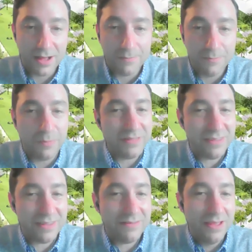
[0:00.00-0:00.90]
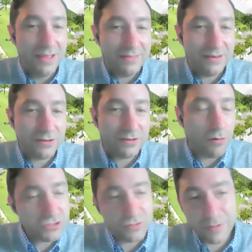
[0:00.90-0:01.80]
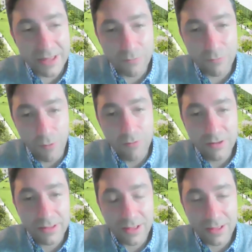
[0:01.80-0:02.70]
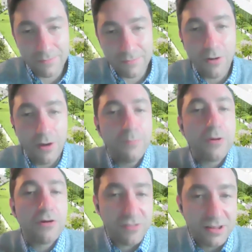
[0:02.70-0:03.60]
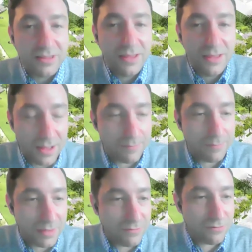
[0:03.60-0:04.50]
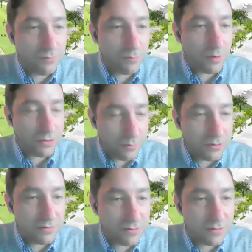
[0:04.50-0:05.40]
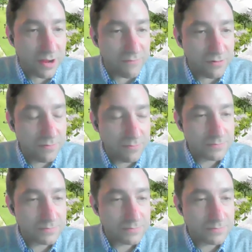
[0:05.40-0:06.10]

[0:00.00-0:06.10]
Um, but did did culture play a role um, in, personally um, into what you put into the novel?